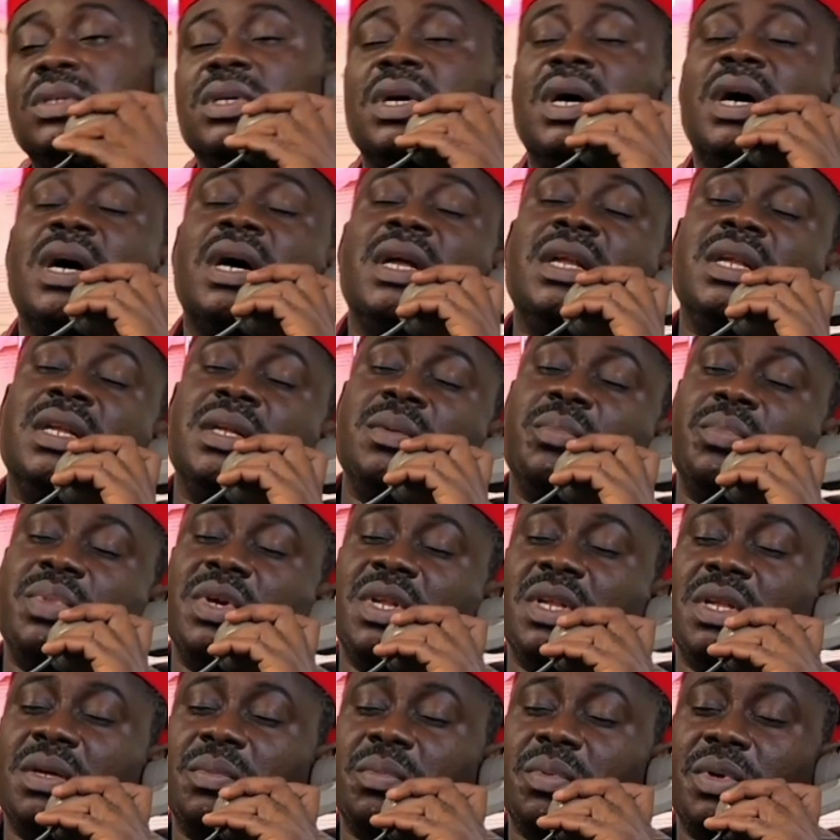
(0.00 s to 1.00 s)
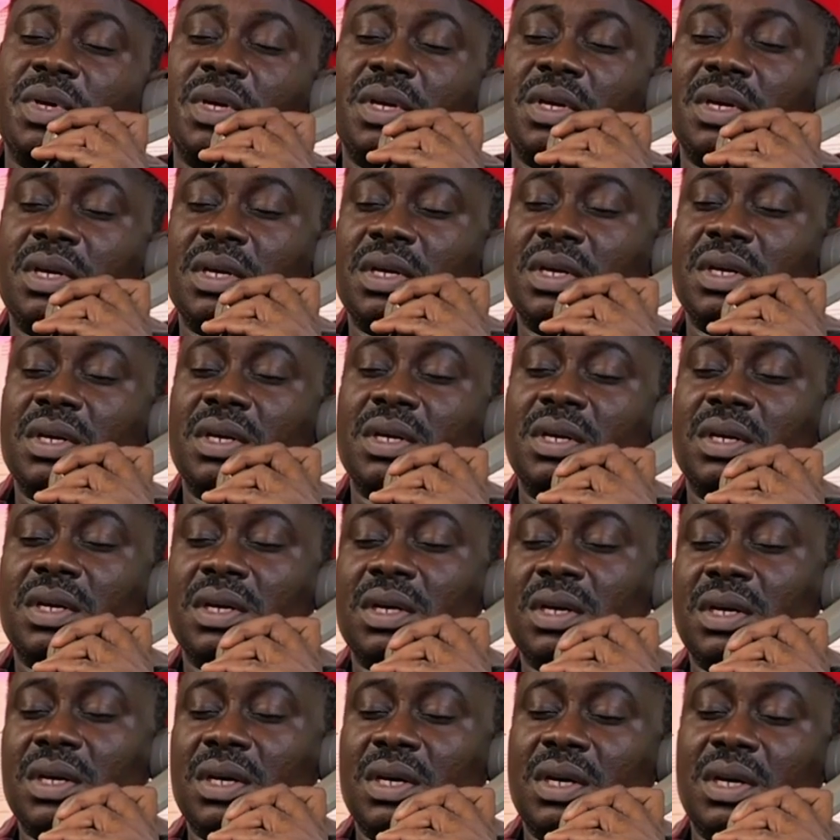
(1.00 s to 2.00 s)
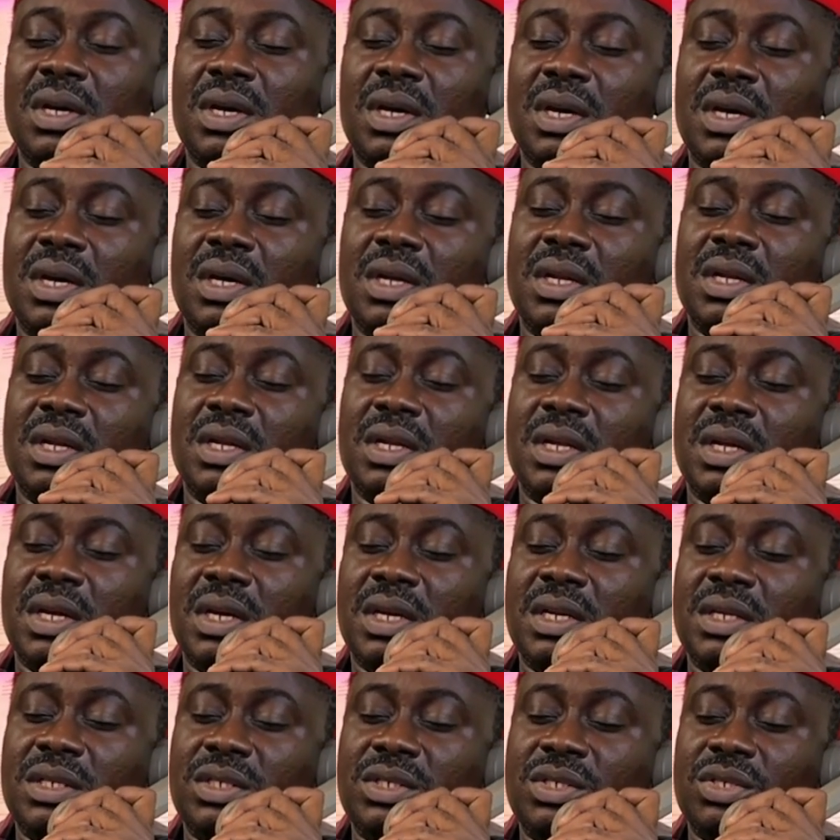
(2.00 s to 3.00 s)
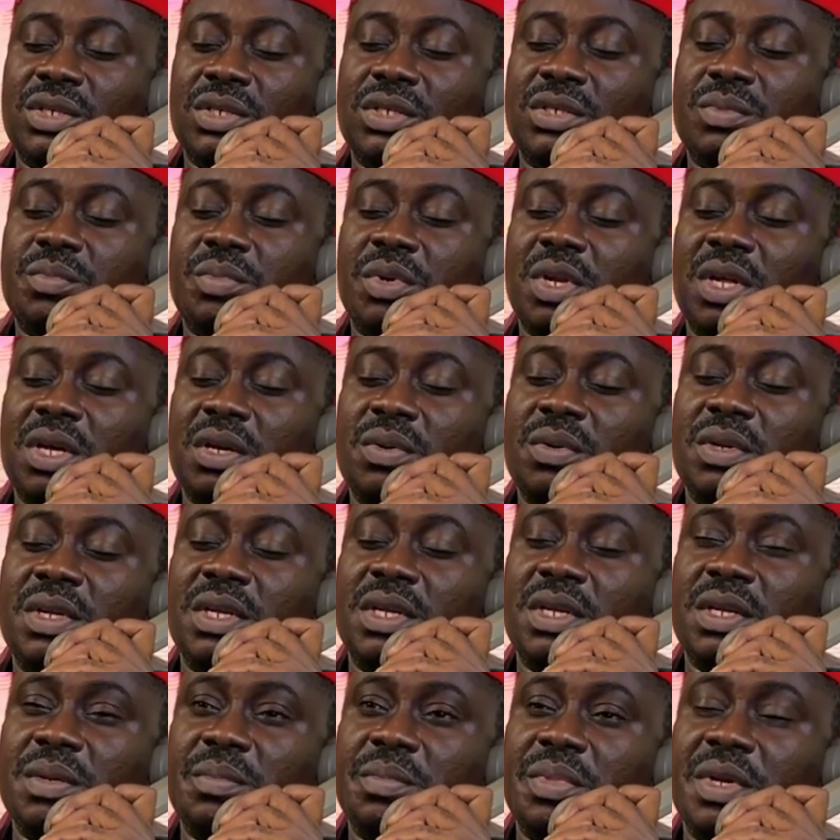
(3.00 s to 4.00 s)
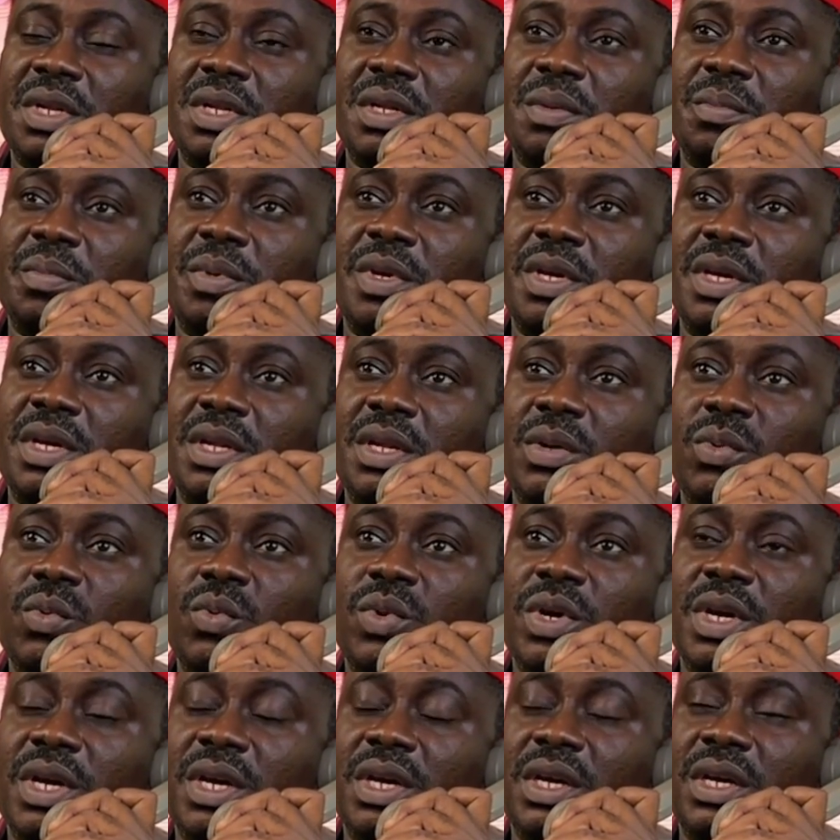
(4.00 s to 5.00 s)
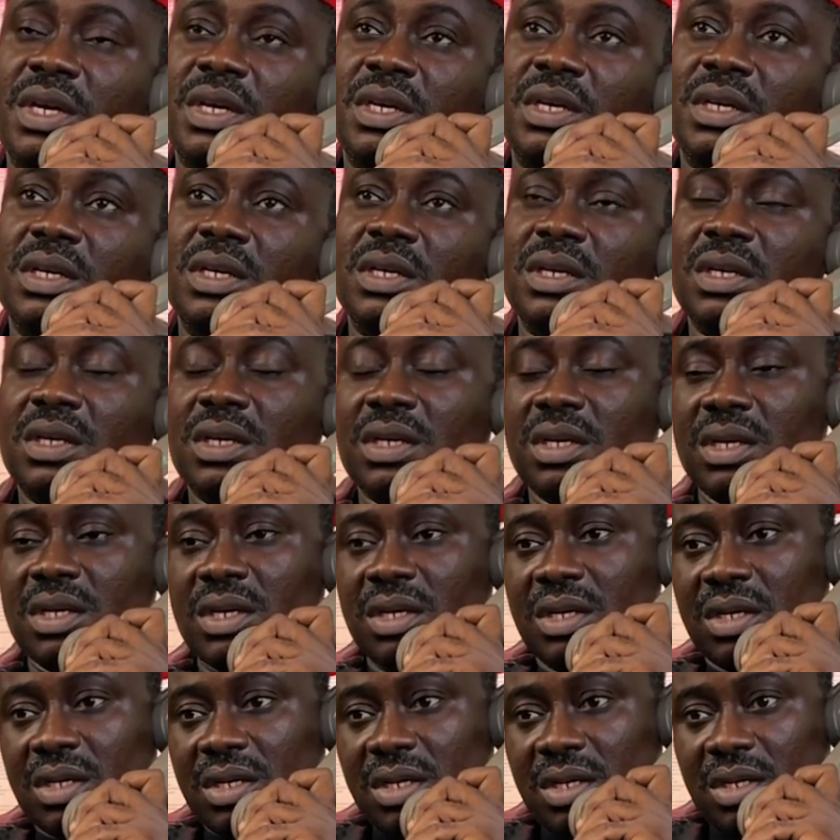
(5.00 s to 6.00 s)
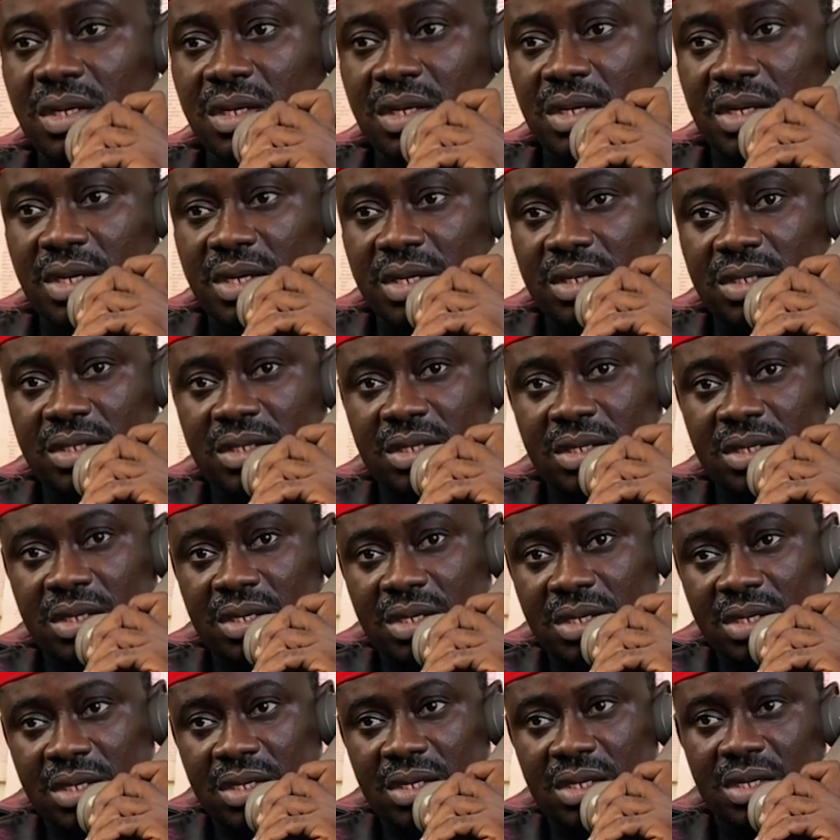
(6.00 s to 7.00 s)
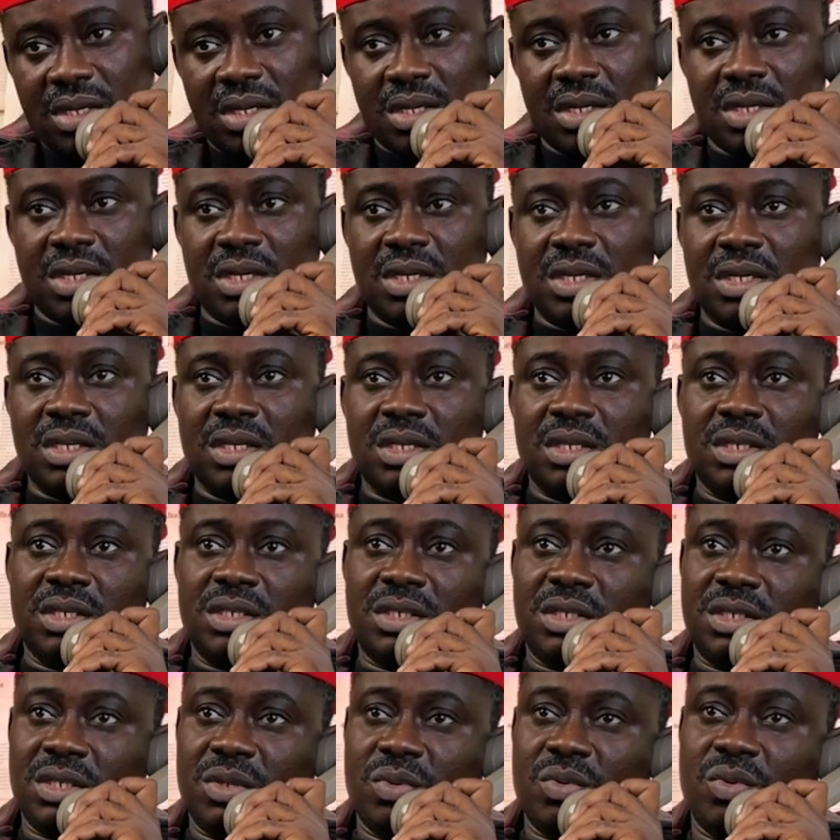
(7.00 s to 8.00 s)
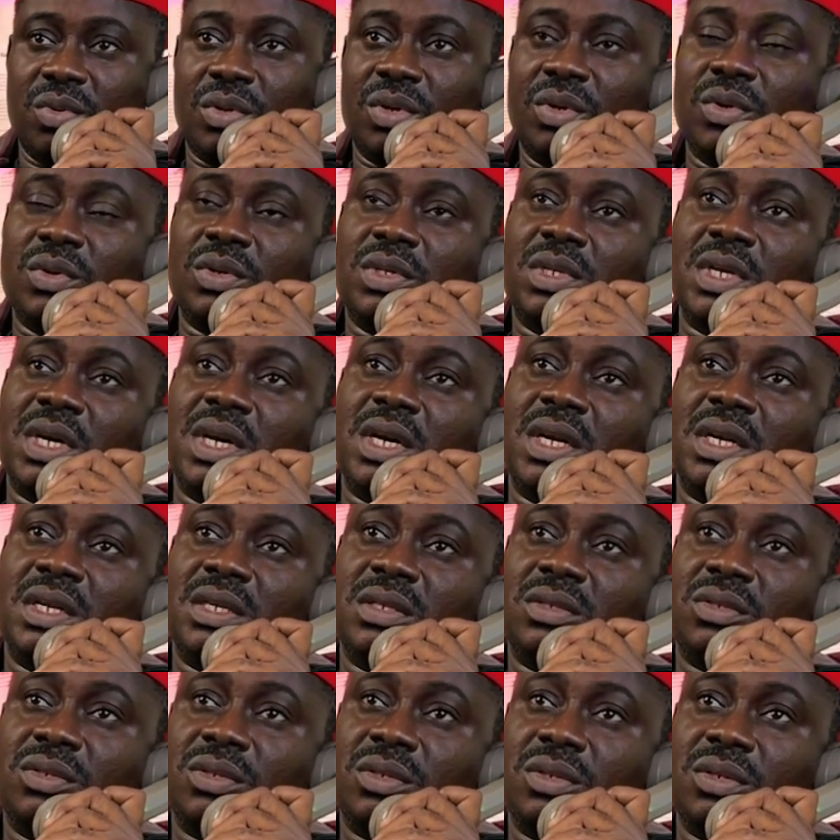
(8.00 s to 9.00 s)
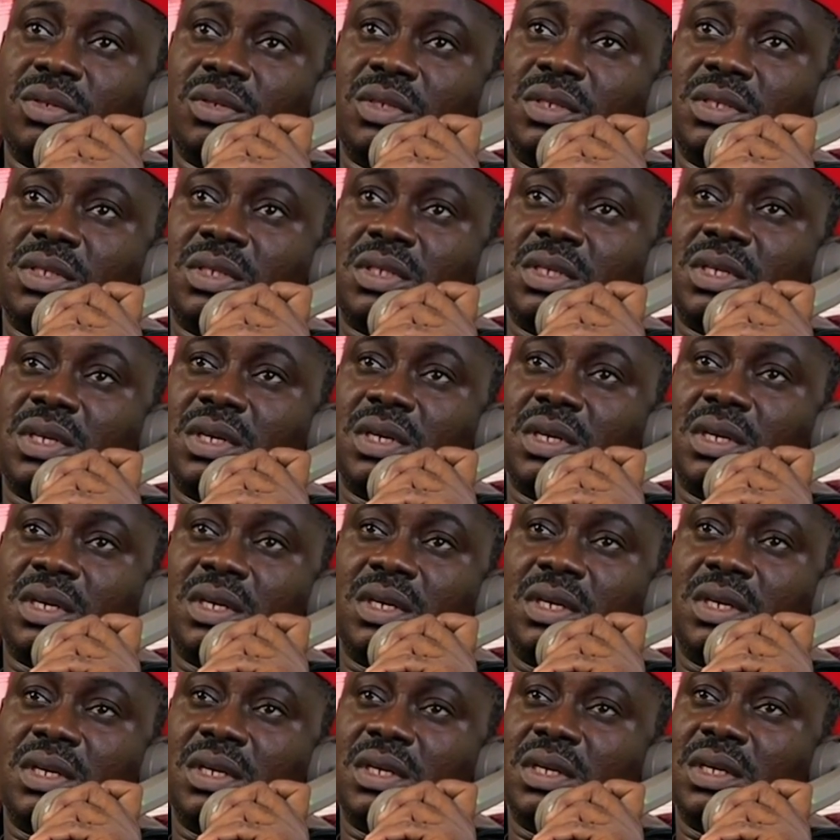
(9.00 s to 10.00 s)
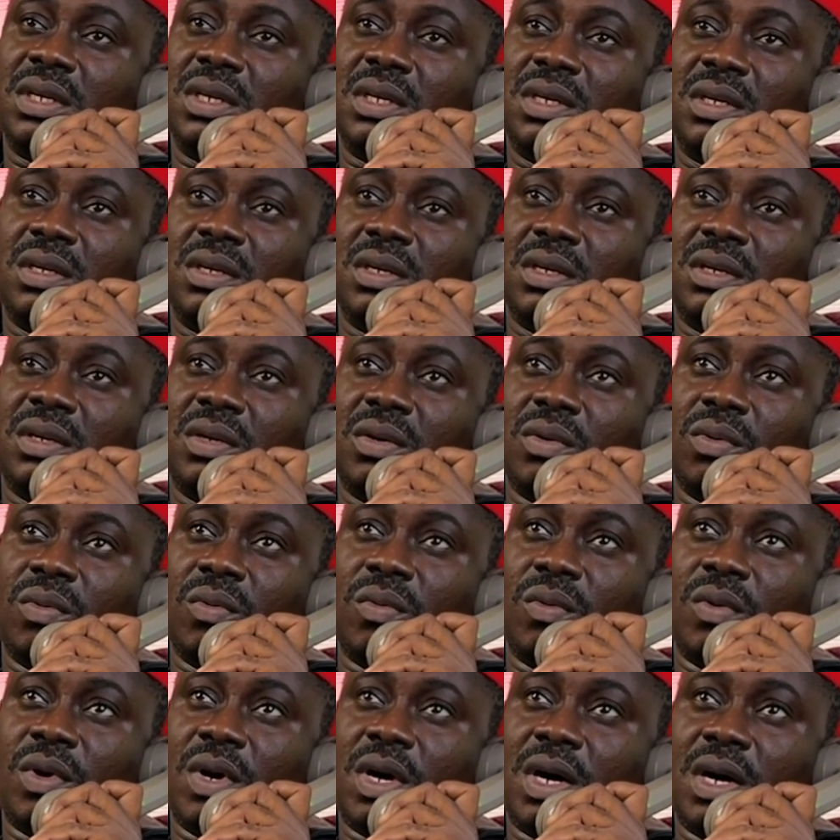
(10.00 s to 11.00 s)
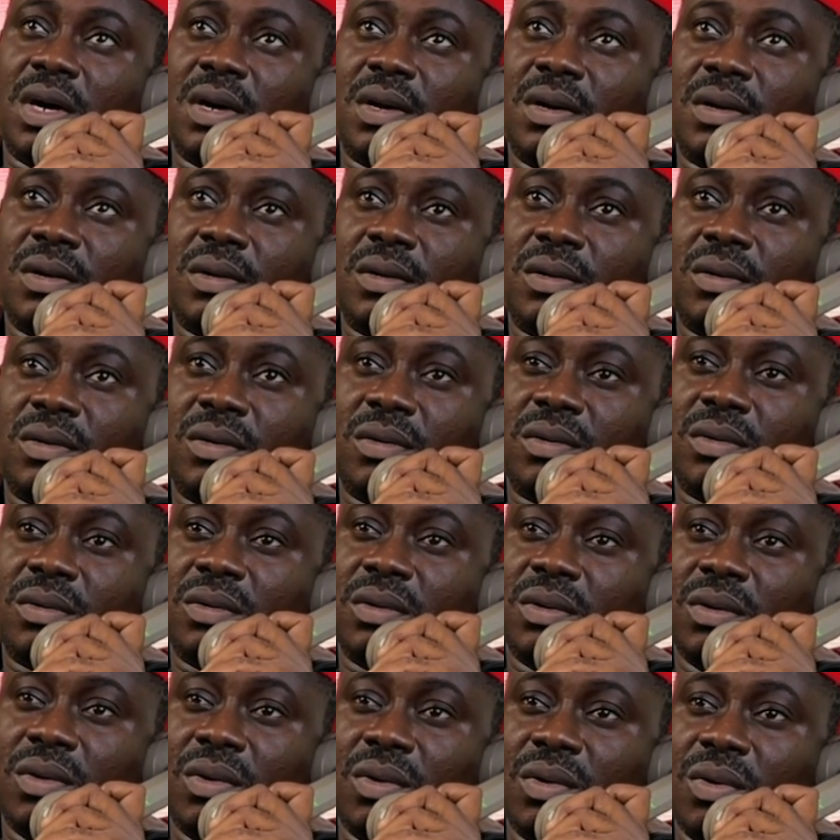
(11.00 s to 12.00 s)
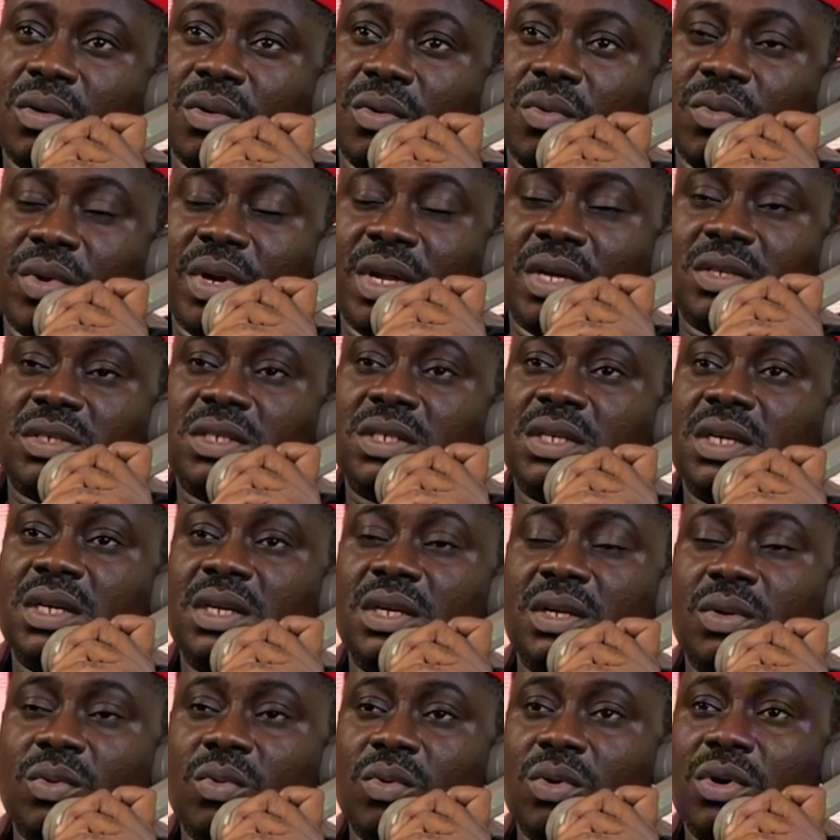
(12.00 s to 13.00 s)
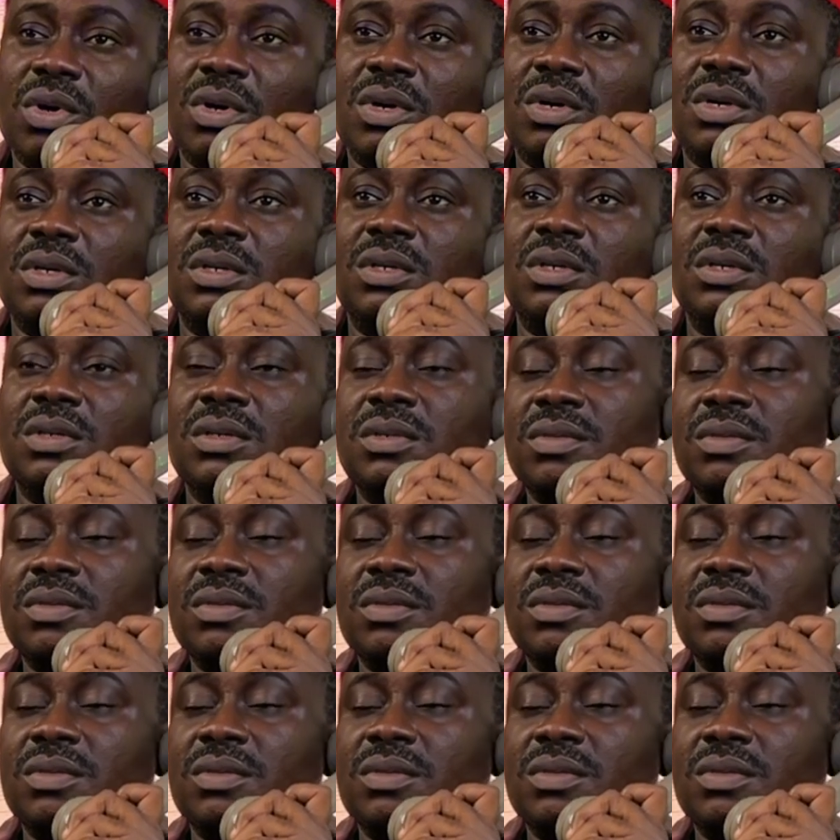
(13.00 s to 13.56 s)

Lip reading: her nippy. Then just play with the nippy in a way that she will look down at you and say, wow, without saying a word.